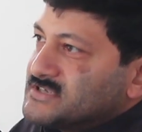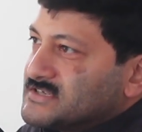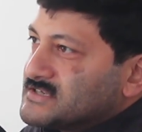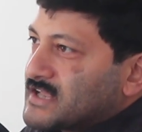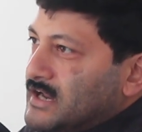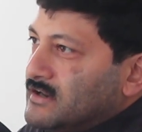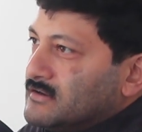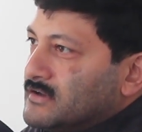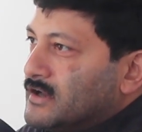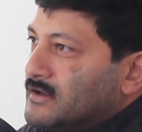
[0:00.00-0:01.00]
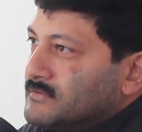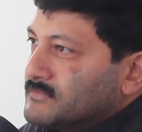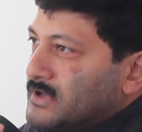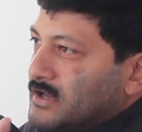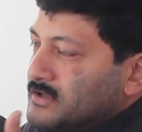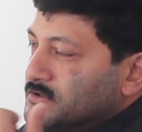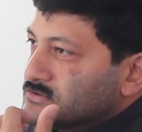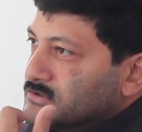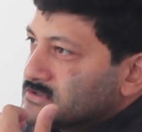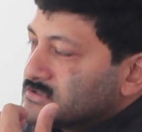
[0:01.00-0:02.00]
businesses can
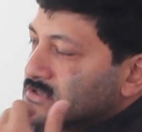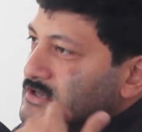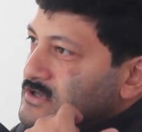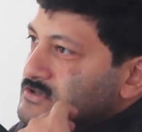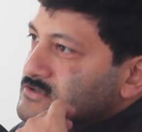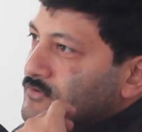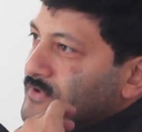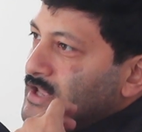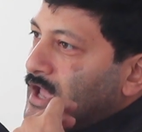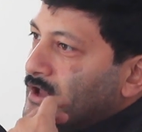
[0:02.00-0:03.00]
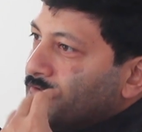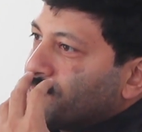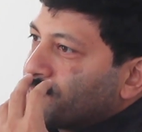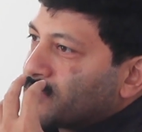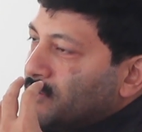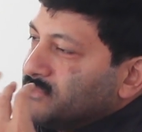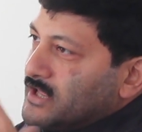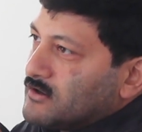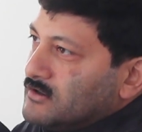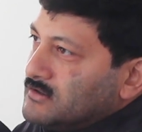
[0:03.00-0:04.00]
use those. So we have from
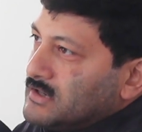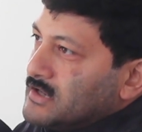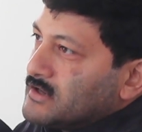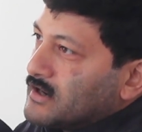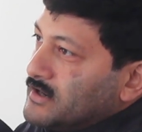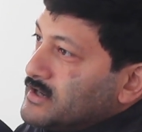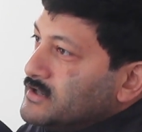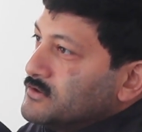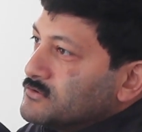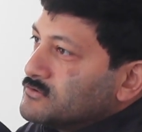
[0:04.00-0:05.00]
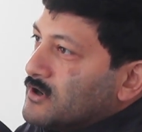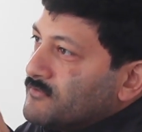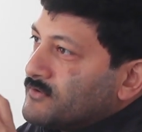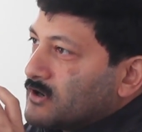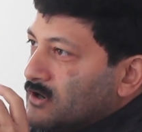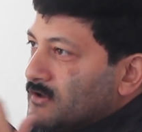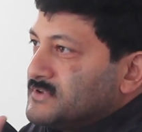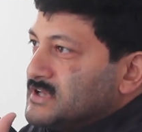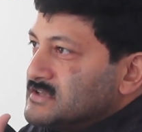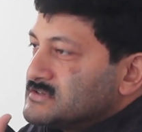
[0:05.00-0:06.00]
there on continued to offer all of
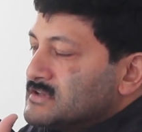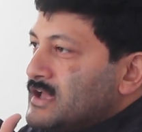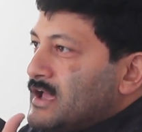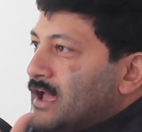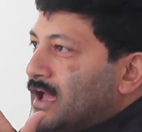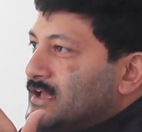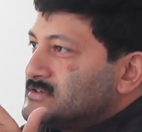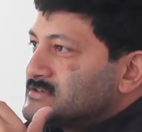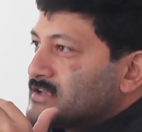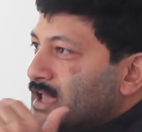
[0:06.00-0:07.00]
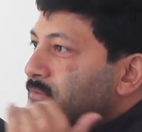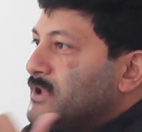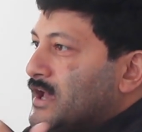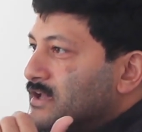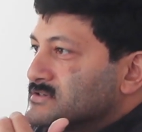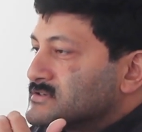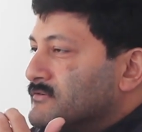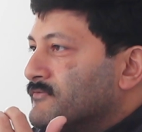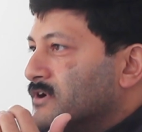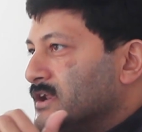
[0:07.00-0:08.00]
these as APIs
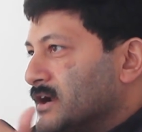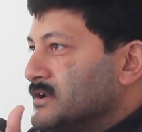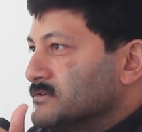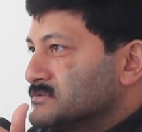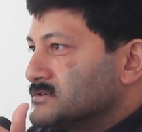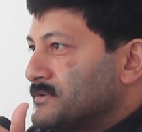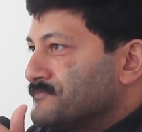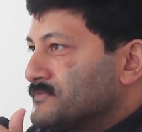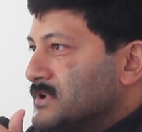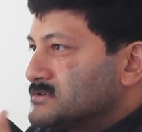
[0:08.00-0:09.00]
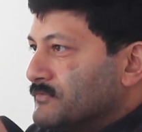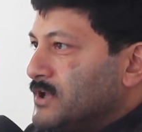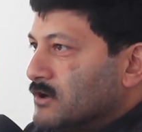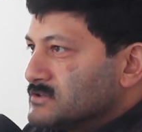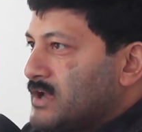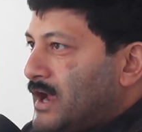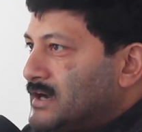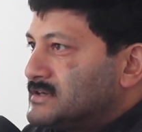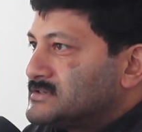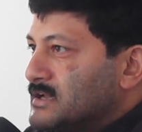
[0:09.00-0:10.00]
for direct use. So we also
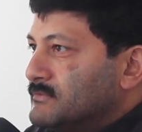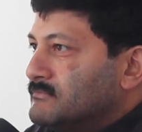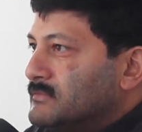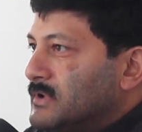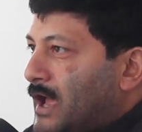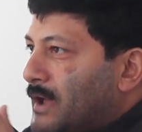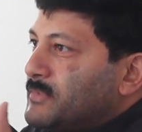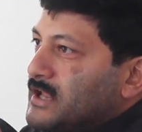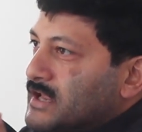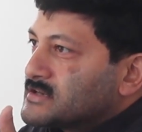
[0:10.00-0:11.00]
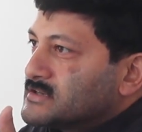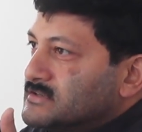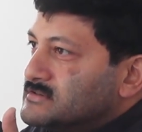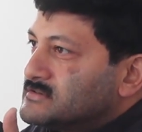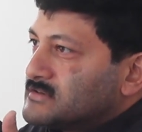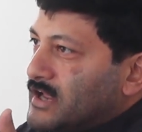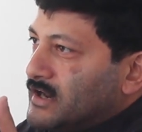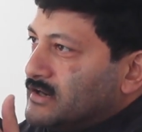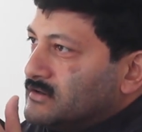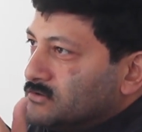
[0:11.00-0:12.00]
had some applications
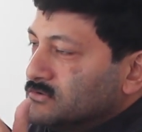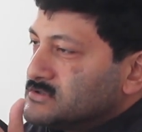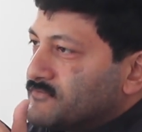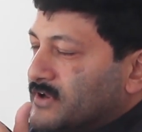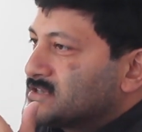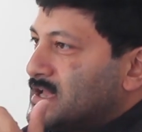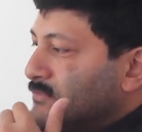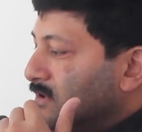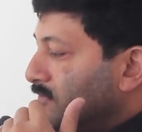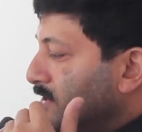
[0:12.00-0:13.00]
and tools. For example,